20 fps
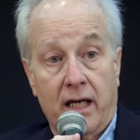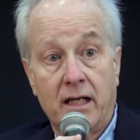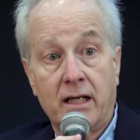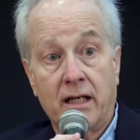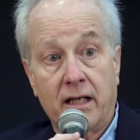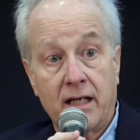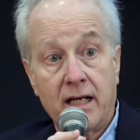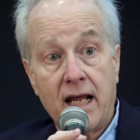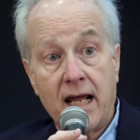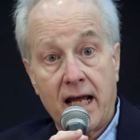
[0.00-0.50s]
and,
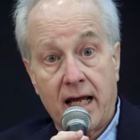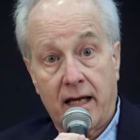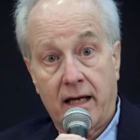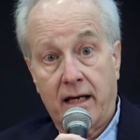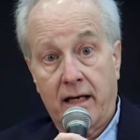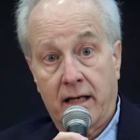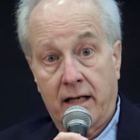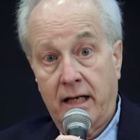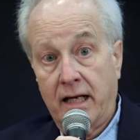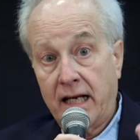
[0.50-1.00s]
and
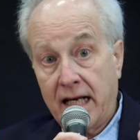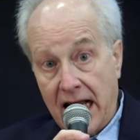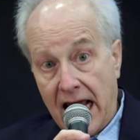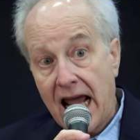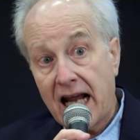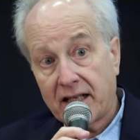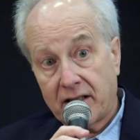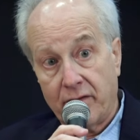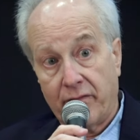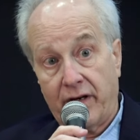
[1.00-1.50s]

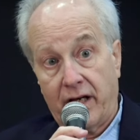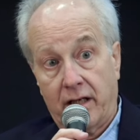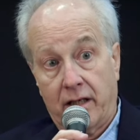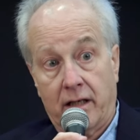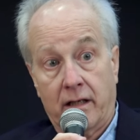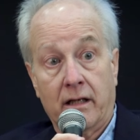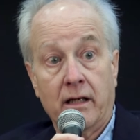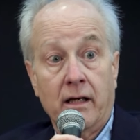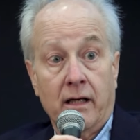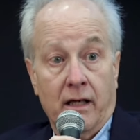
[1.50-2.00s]

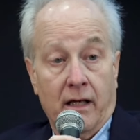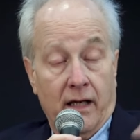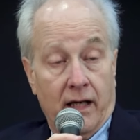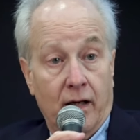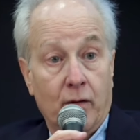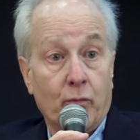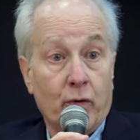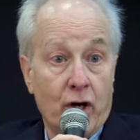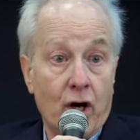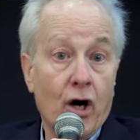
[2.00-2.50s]
inactivated.
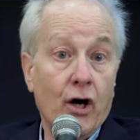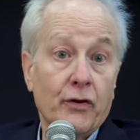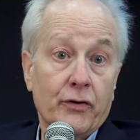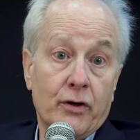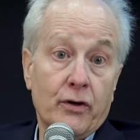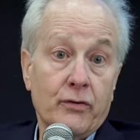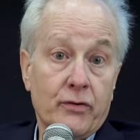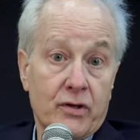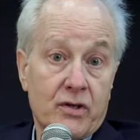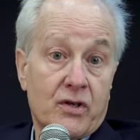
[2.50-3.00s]
And we all
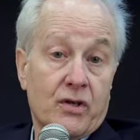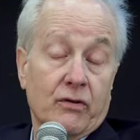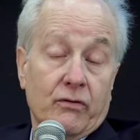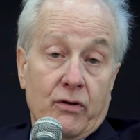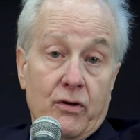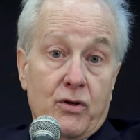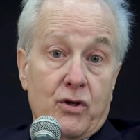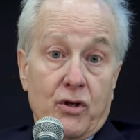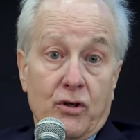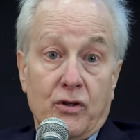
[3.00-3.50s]
know the
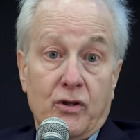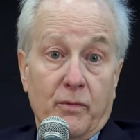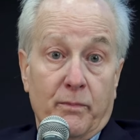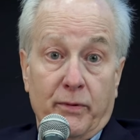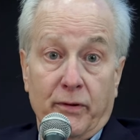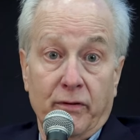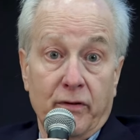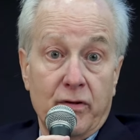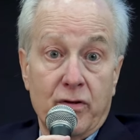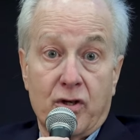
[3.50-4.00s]
solution to
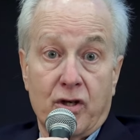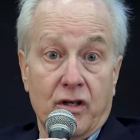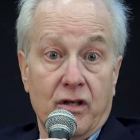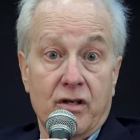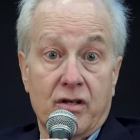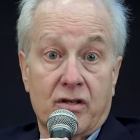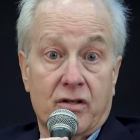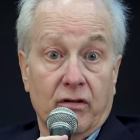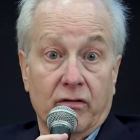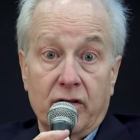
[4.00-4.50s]
pollution
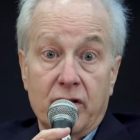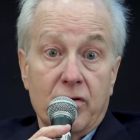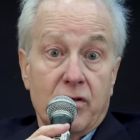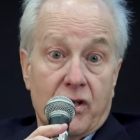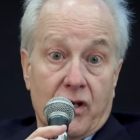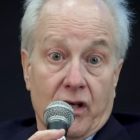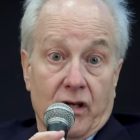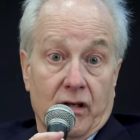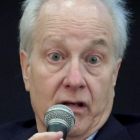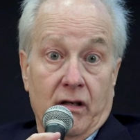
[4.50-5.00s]
is
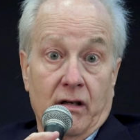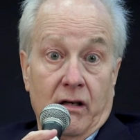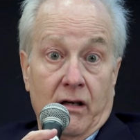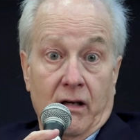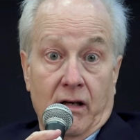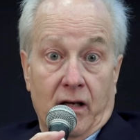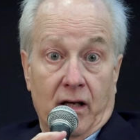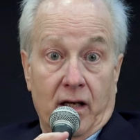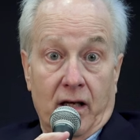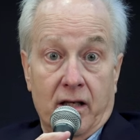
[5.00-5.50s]
dilution.
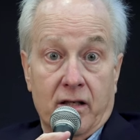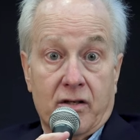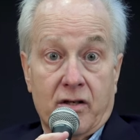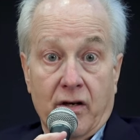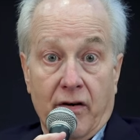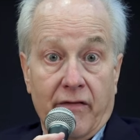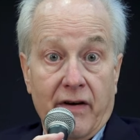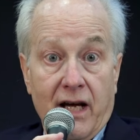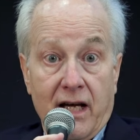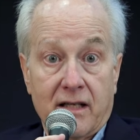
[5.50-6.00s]
And
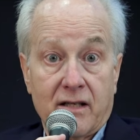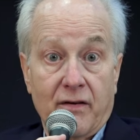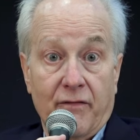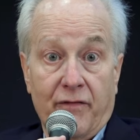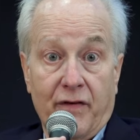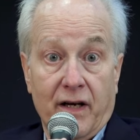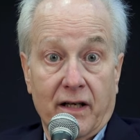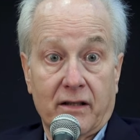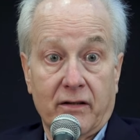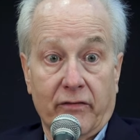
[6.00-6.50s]
so mm-hmm. that's
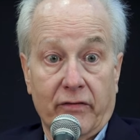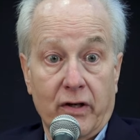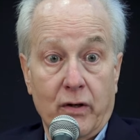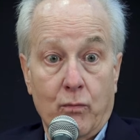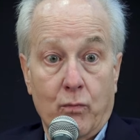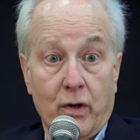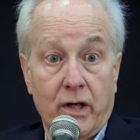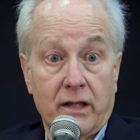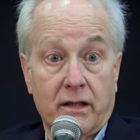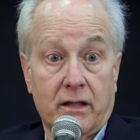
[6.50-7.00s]
effectively
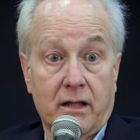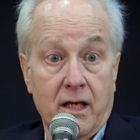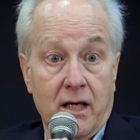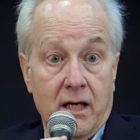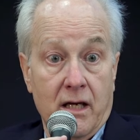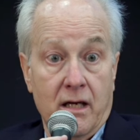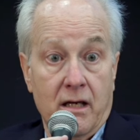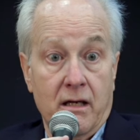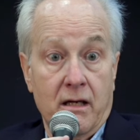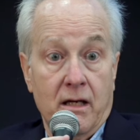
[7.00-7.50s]
what
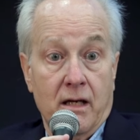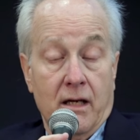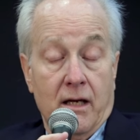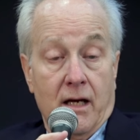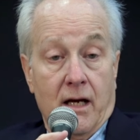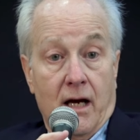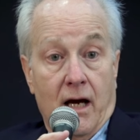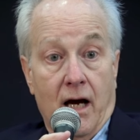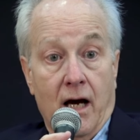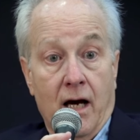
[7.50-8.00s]
the
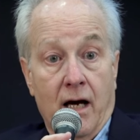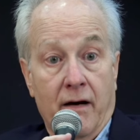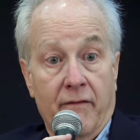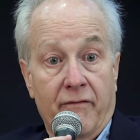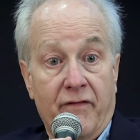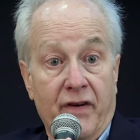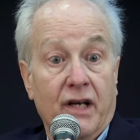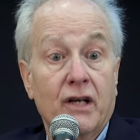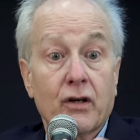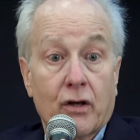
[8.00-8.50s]
uh,
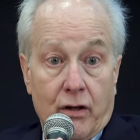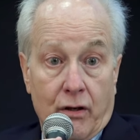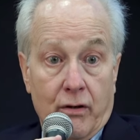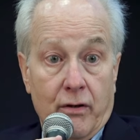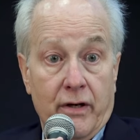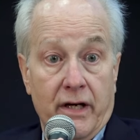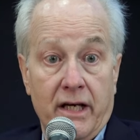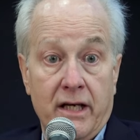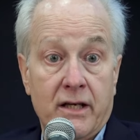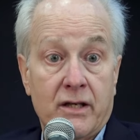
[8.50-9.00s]

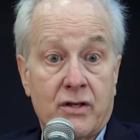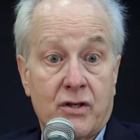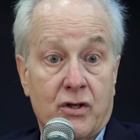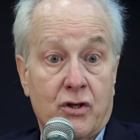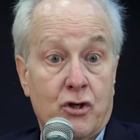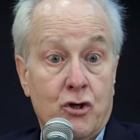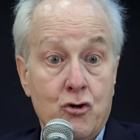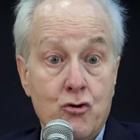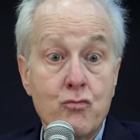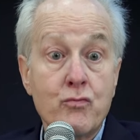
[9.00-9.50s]
vinegar is
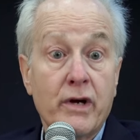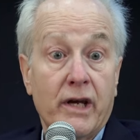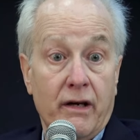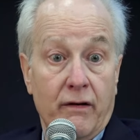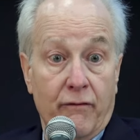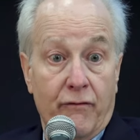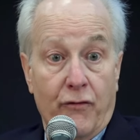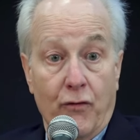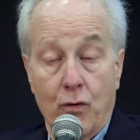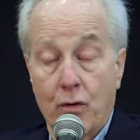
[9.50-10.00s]

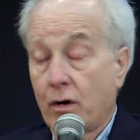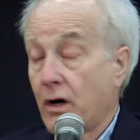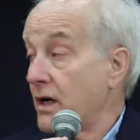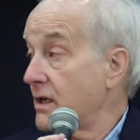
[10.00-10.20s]
doing for